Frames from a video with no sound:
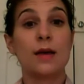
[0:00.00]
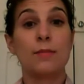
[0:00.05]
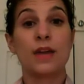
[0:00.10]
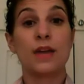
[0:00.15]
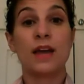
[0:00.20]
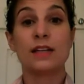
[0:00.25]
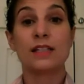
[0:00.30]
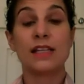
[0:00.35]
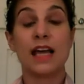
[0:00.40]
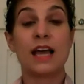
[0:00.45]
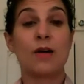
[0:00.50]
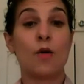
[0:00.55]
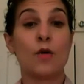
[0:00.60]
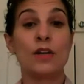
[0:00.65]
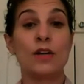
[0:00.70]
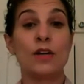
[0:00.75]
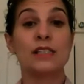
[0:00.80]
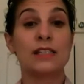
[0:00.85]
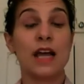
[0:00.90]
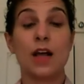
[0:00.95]
because I
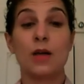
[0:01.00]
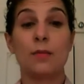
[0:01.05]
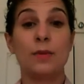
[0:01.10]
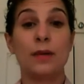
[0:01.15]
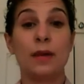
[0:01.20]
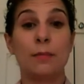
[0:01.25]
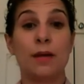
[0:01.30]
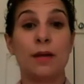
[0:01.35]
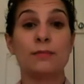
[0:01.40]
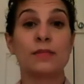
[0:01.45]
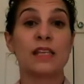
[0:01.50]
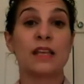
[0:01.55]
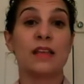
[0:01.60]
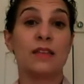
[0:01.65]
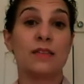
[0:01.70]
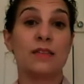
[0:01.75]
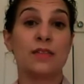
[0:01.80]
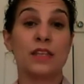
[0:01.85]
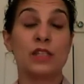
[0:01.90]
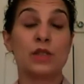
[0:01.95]
always tell people, I'm
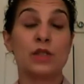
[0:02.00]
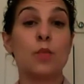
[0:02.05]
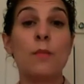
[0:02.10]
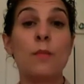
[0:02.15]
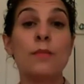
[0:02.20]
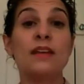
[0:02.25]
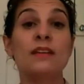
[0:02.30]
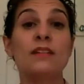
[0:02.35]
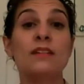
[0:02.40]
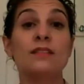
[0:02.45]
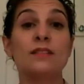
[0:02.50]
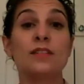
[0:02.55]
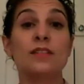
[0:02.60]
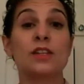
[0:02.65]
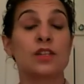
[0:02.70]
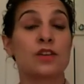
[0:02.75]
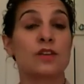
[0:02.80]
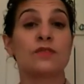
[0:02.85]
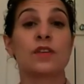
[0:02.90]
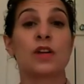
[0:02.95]
saying, this woman
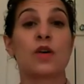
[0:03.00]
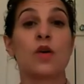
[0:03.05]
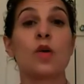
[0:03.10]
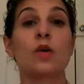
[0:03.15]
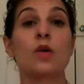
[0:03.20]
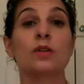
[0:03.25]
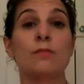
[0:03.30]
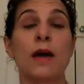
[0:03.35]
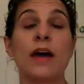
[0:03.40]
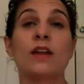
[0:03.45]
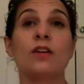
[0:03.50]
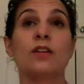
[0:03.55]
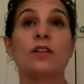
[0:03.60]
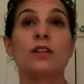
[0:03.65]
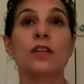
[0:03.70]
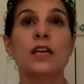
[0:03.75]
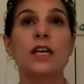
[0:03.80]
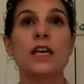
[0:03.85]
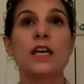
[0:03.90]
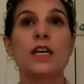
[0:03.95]
deserves a gold medal.